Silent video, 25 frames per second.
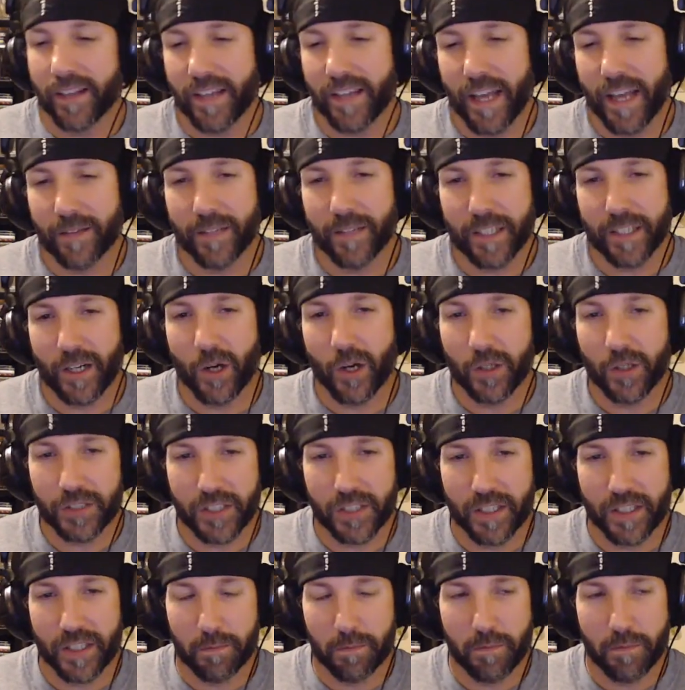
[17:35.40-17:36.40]
have like an
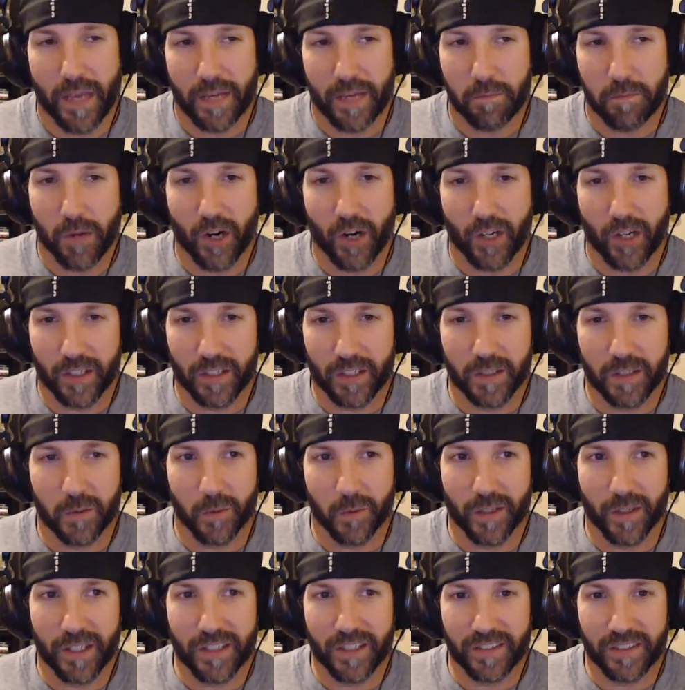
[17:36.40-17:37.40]
alternate Ben Parker
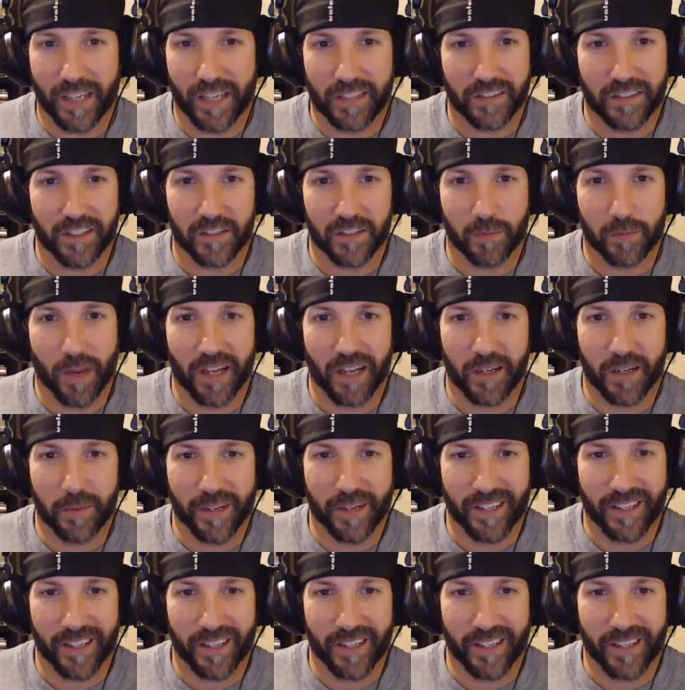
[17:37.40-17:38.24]
where he's actually a Spider-Man.